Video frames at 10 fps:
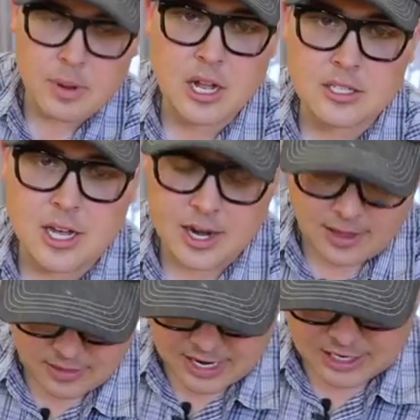belt on
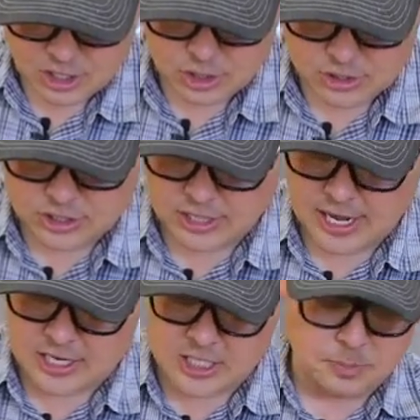it that I can use to
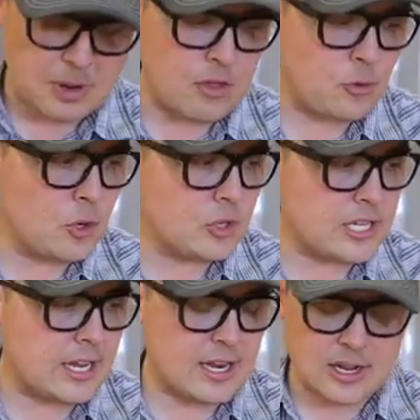kind of speed through
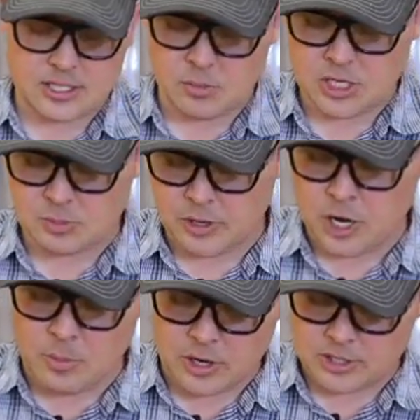taking down some of these
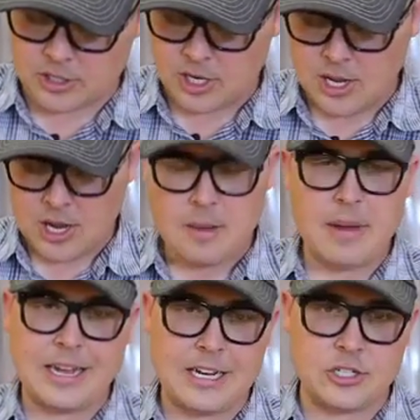planer marks,
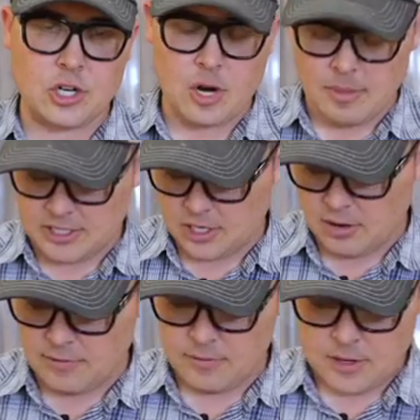make it easier on
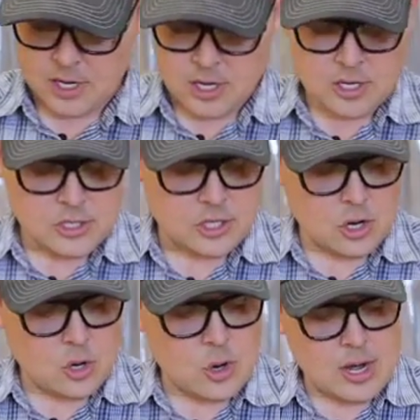myself.
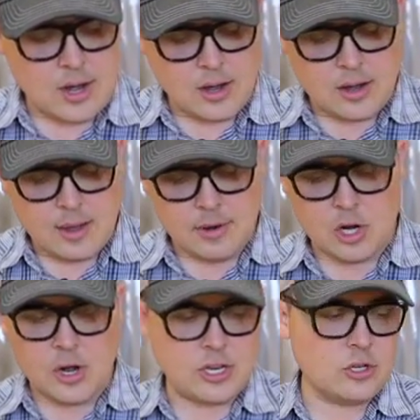So uh, I'm gonna
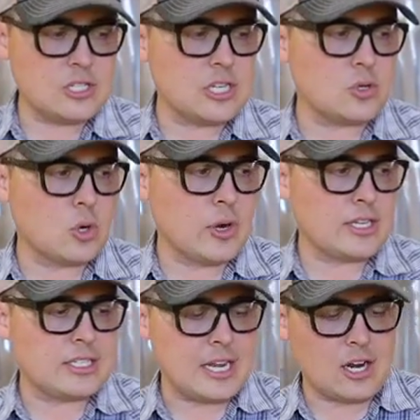go ahead and use this real quick
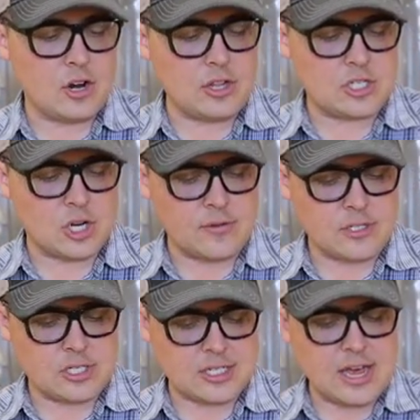to take care of this
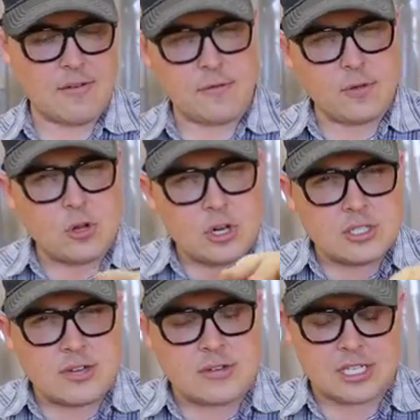surface because I have a few little
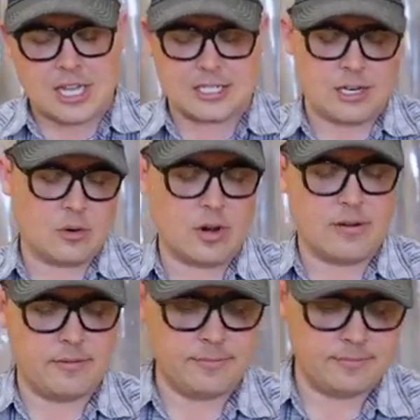divots I'd like to get rid of.